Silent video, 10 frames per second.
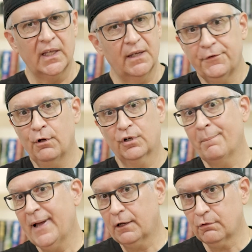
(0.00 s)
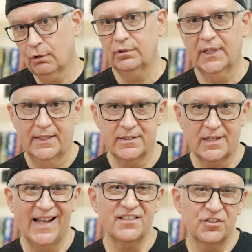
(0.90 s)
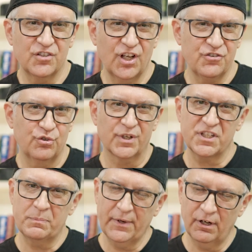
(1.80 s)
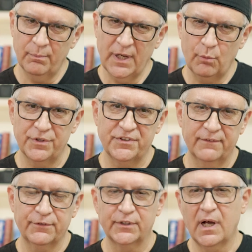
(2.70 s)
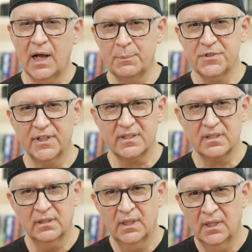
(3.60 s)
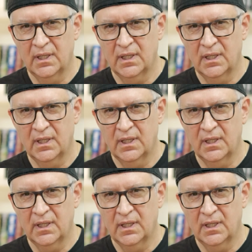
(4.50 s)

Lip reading: If you own a macro lens, I suggest you experiment with different objects